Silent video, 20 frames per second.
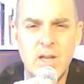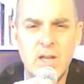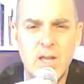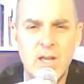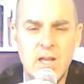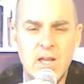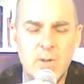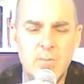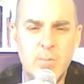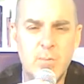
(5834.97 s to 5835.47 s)

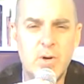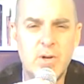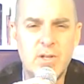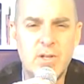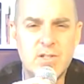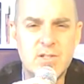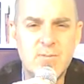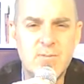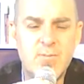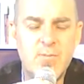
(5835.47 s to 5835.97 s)
He put
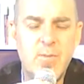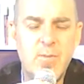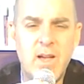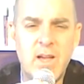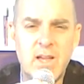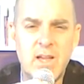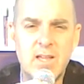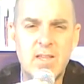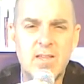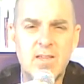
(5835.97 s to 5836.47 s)
His
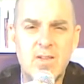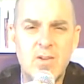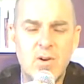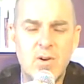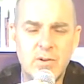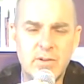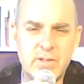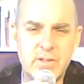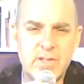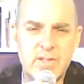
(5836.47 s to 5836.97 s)
faith
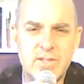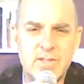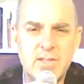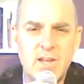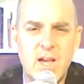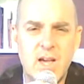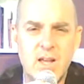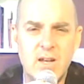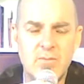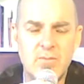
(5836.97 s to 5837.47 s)
on the
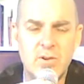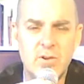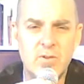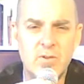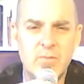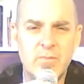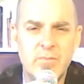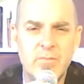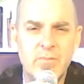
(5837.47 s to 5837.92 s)
inside of you.